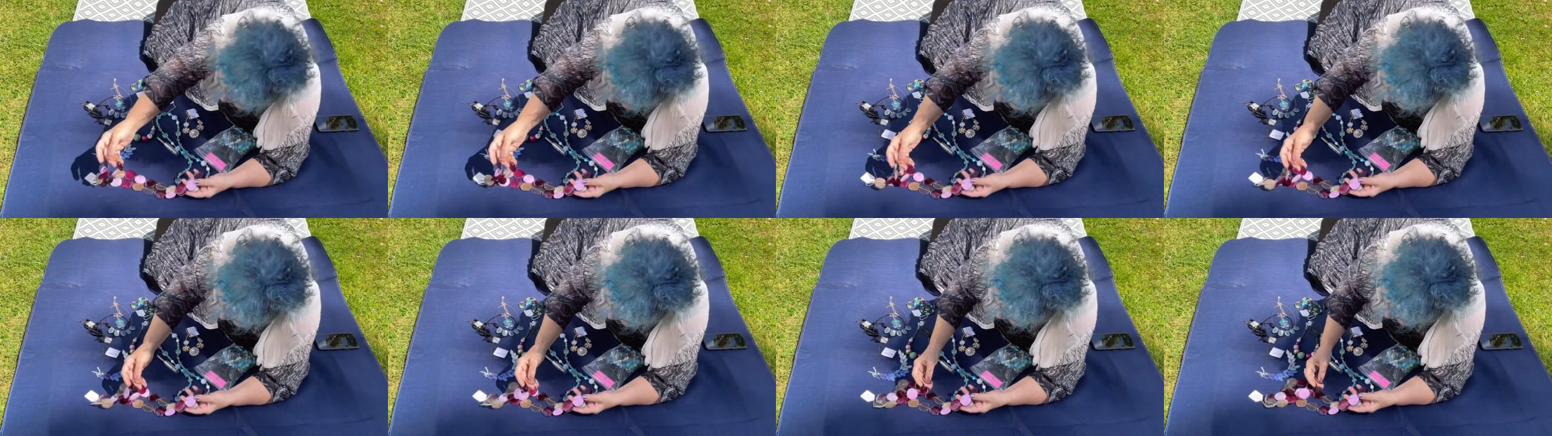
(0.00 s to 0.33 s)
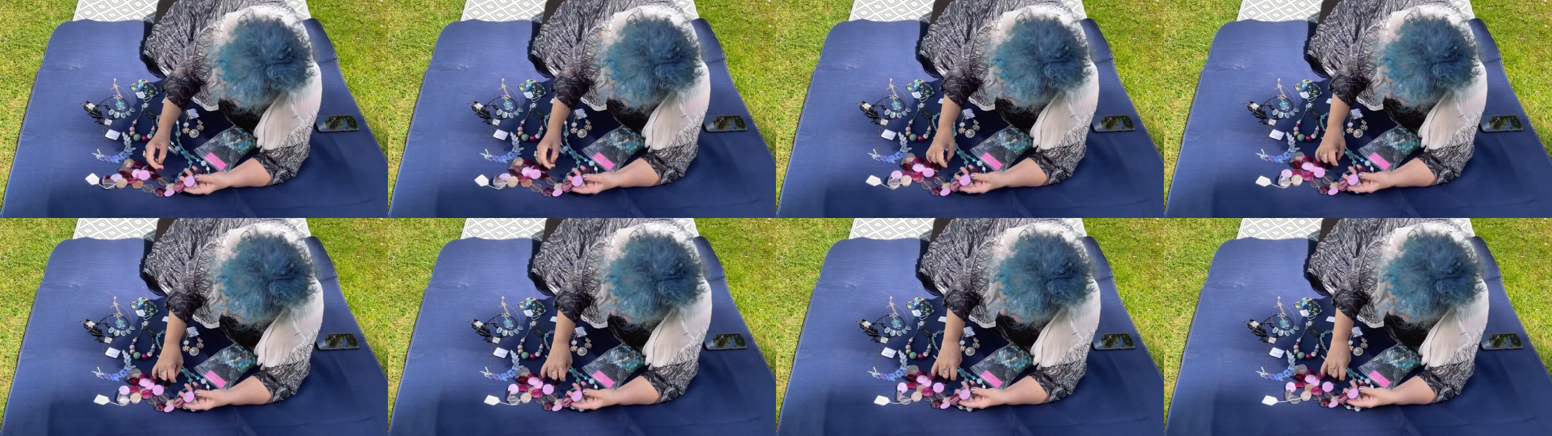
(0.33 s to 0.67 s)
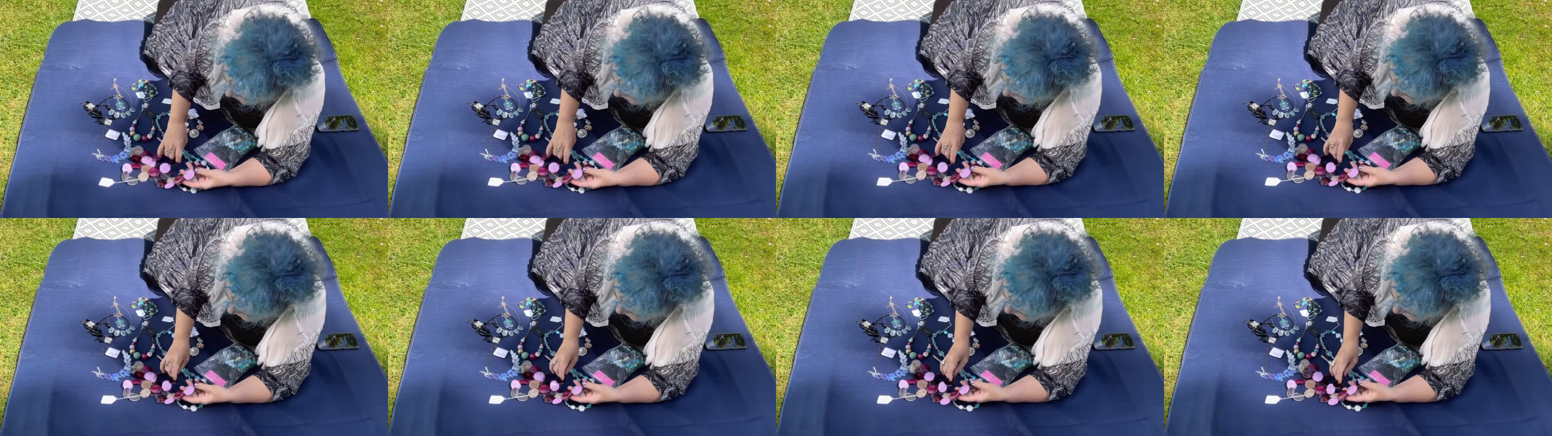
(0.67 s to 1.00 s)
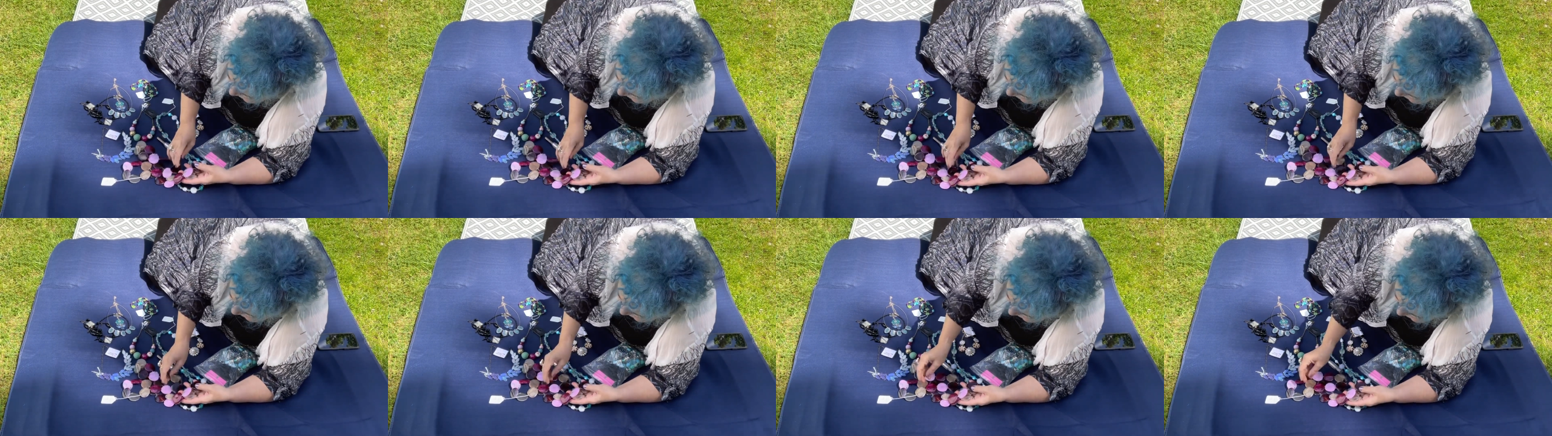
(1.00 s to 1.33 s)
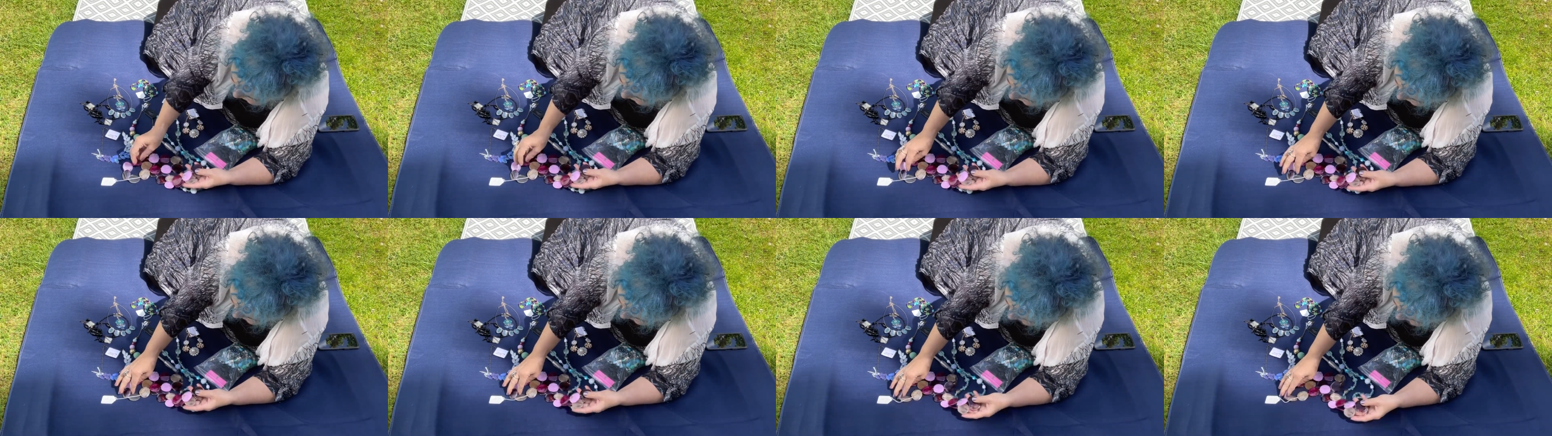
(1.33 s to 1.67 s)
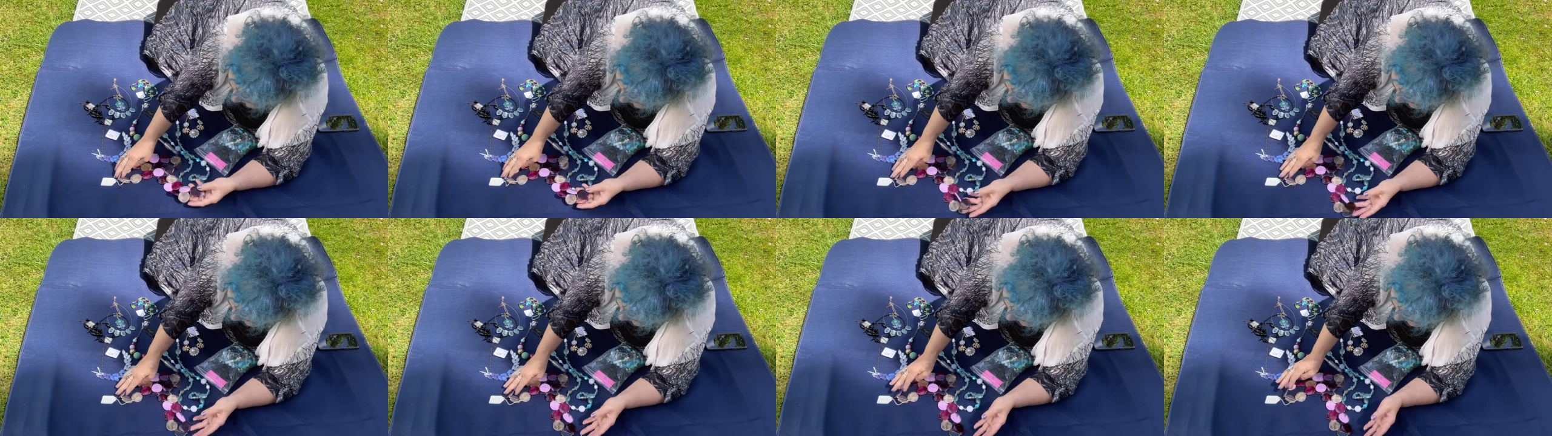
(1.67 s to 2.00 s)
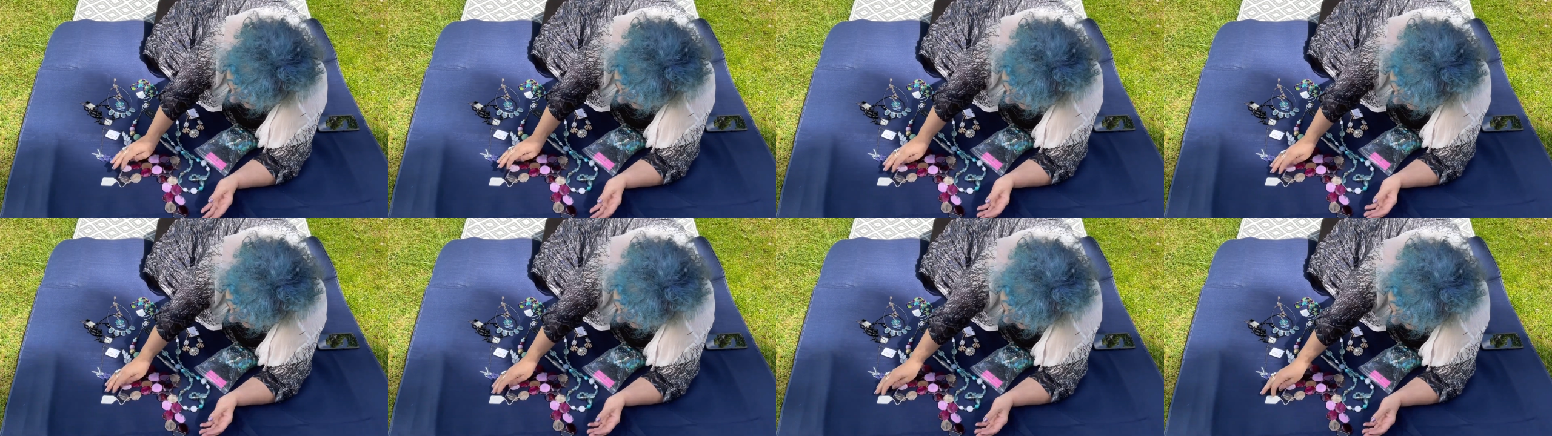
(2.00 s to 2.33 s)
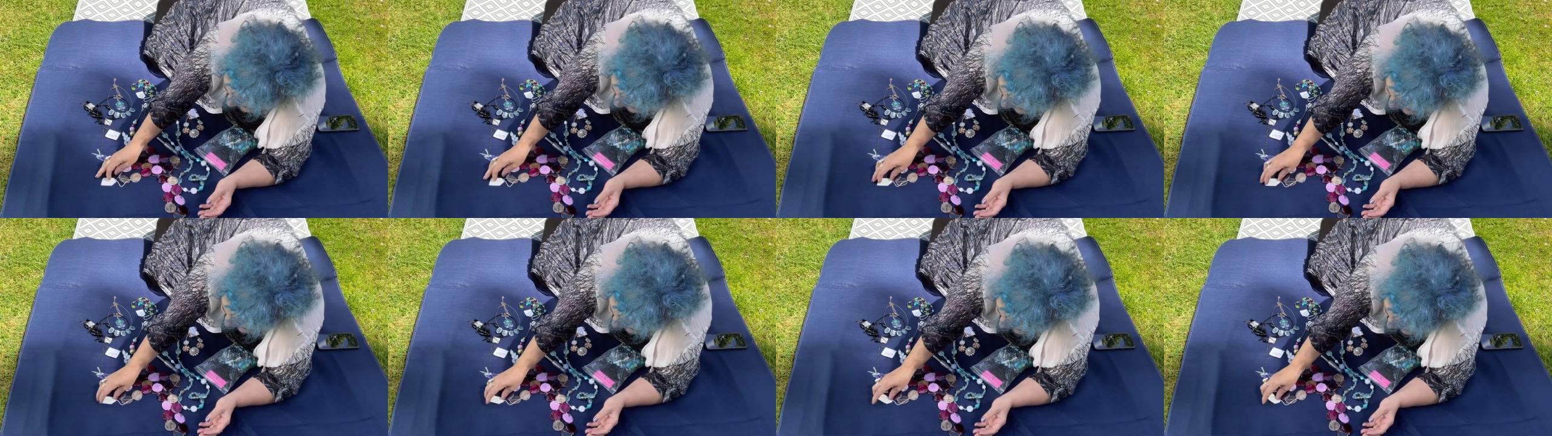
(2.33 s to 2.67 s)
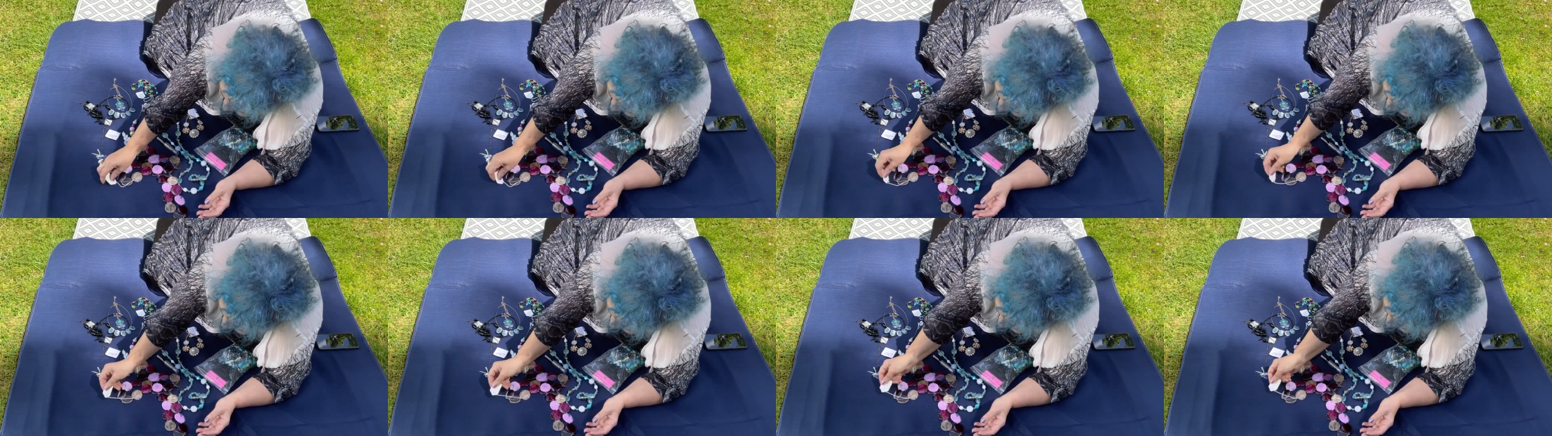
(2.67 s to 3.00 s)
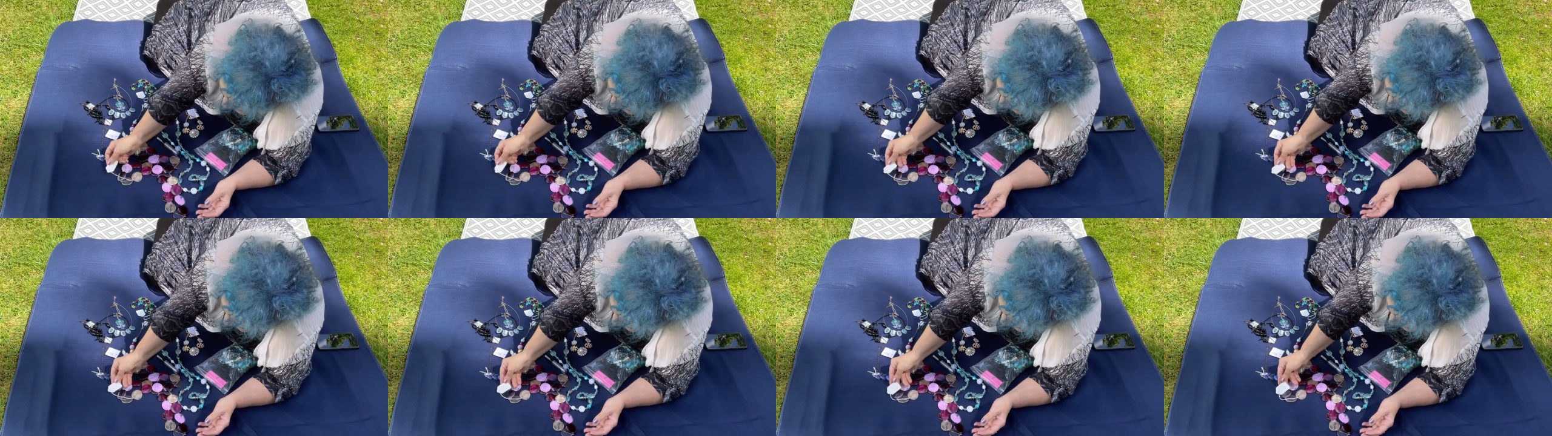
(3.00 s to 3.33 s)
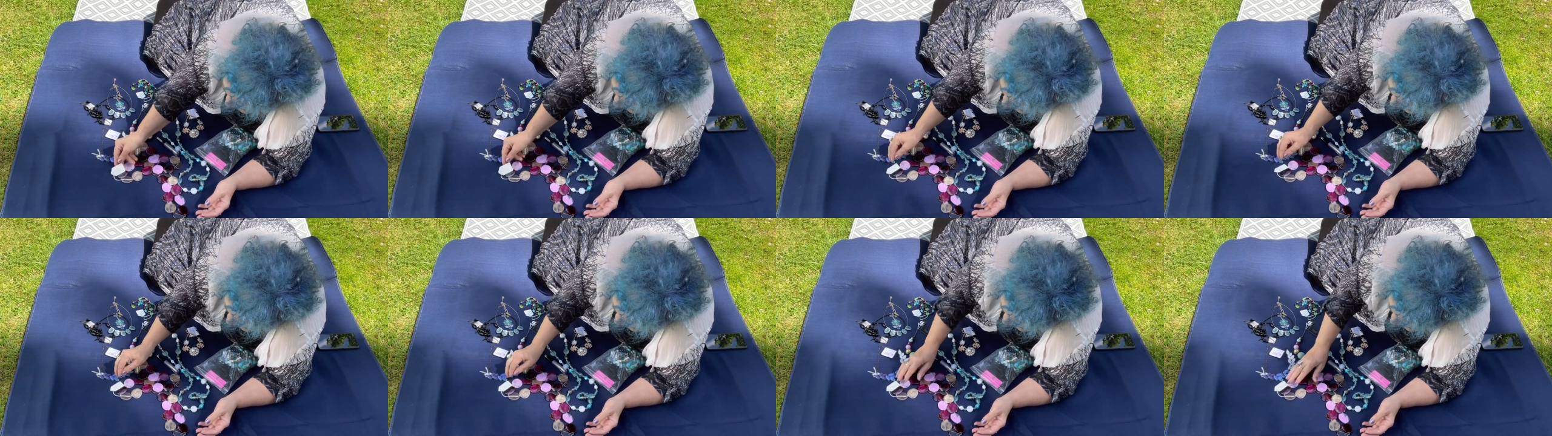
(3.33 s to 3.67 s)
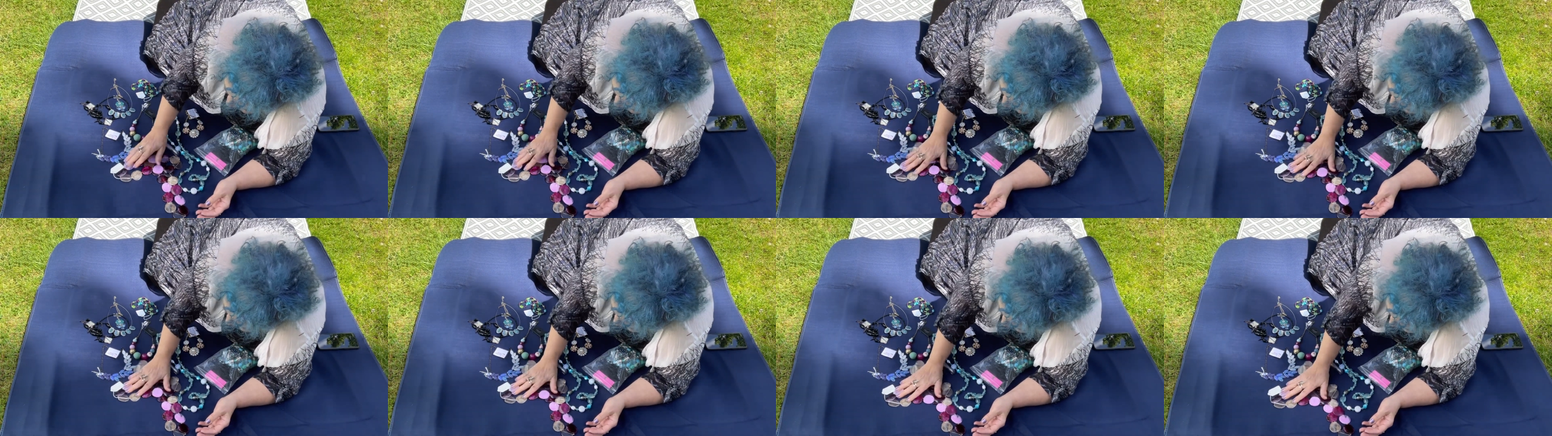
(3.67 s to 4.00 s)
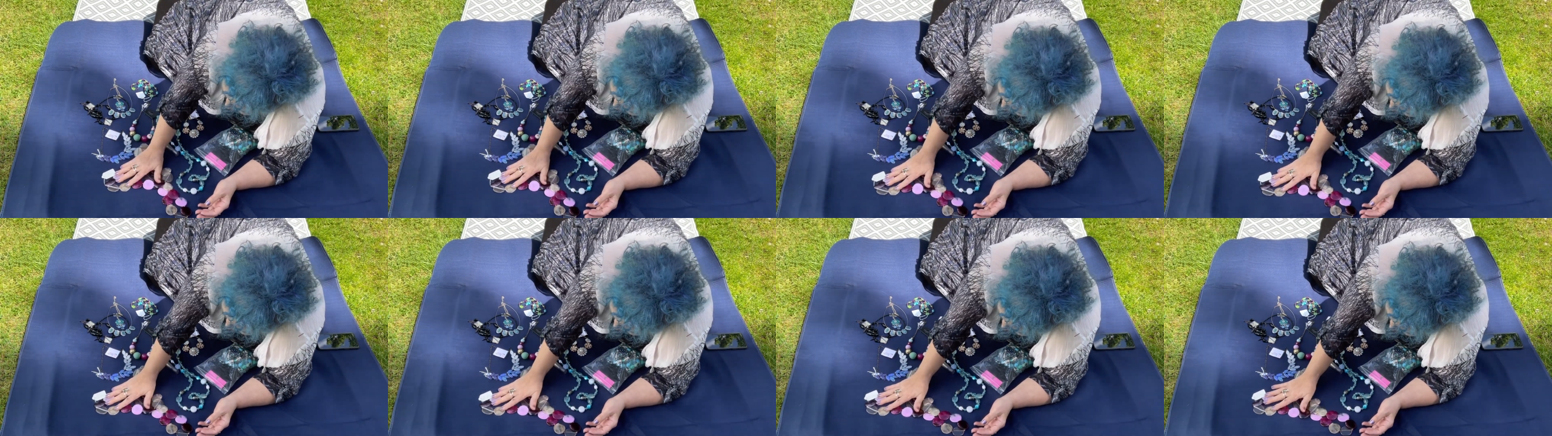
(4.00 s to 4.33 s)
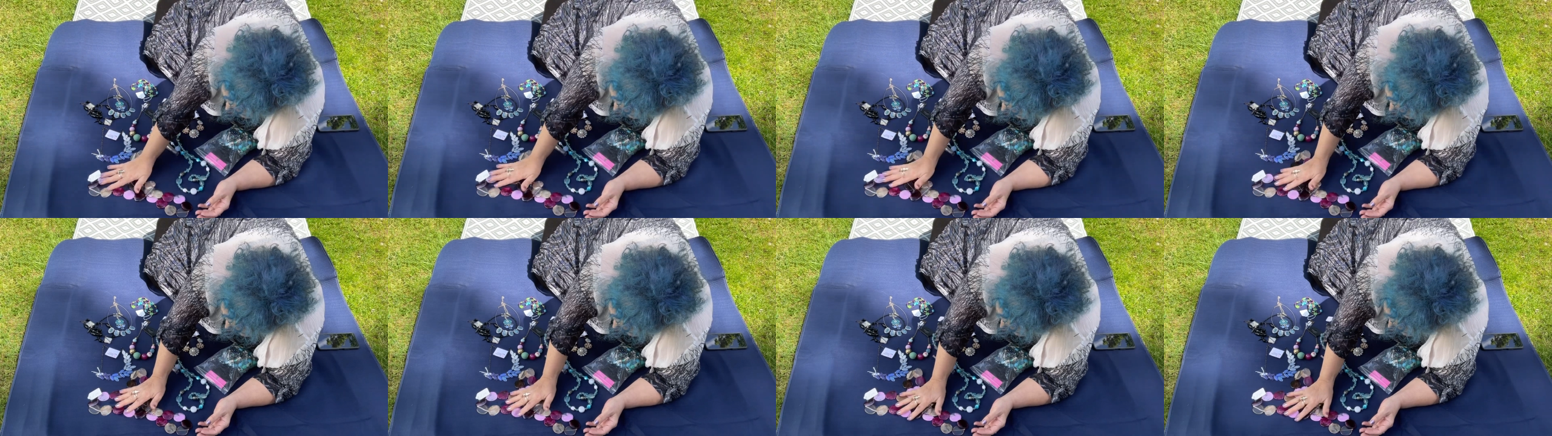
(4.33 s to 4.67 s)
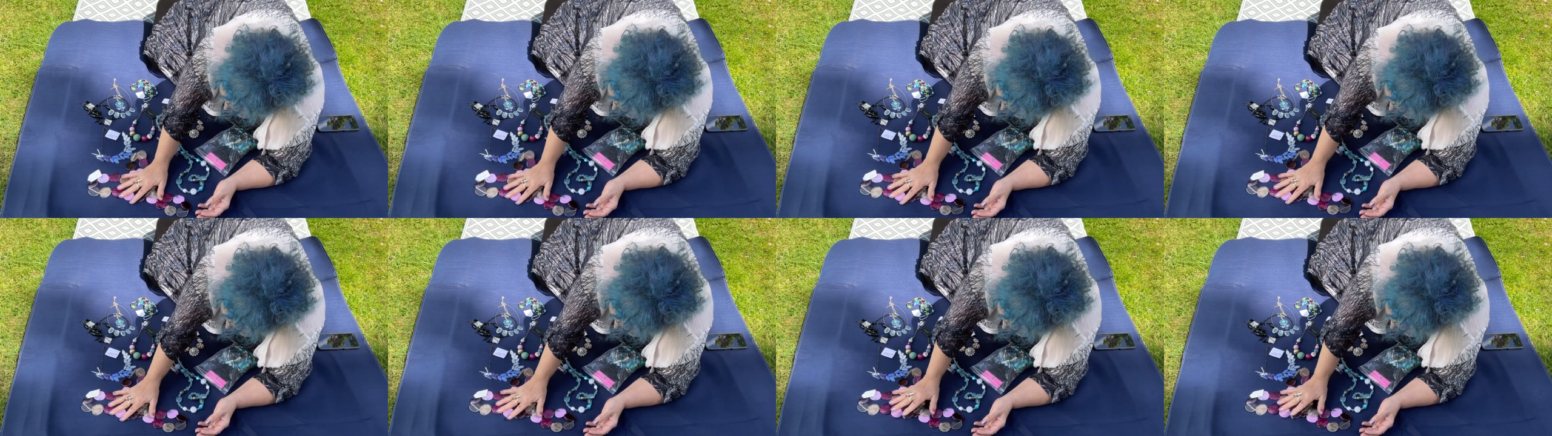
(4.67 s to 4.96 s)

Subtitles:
(no speaker visible)